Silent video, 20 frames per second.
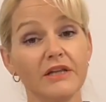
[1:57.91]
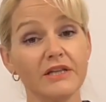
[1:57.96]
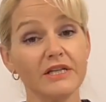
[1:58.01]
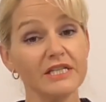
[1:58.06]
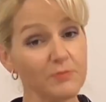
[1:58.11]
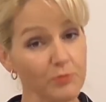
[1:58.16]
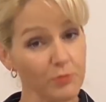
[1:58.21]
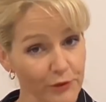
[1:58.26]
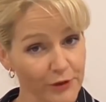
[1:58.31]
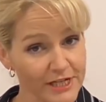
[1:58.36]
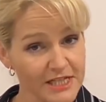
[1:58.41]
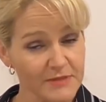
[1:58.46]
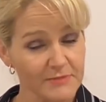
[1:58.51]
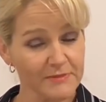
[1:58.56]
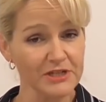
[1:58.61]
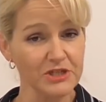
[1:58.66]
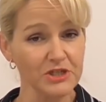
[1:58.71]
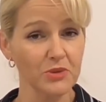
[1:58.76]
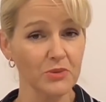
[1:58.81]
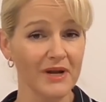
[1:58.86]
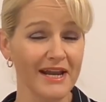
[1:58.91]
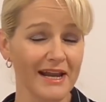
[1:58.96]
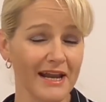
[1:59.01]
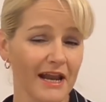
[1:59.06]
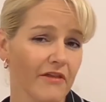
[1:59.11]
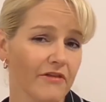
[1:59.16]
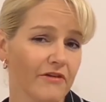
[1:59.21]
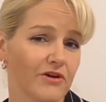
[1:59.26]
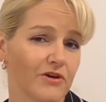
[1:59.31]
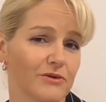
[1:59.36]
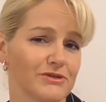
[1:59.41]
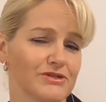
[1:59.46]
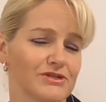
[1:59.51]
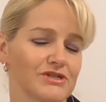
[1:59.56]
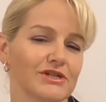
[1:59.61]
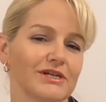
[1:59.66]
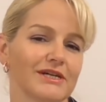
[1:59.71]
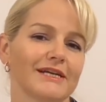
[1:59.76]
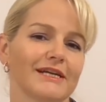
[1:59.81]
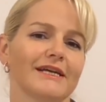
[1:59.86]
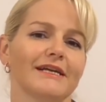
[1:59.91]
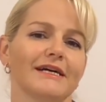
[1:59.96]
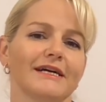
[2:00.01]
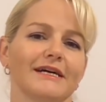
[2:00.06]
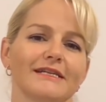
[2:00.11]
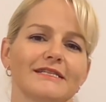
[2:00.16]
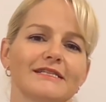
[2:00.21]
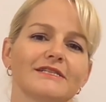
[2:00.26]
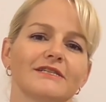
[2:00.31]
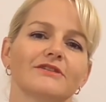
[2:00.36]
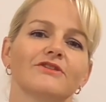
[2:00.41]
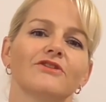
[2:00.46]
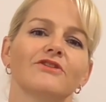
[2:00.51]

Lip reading: This brings me to another question I get asked a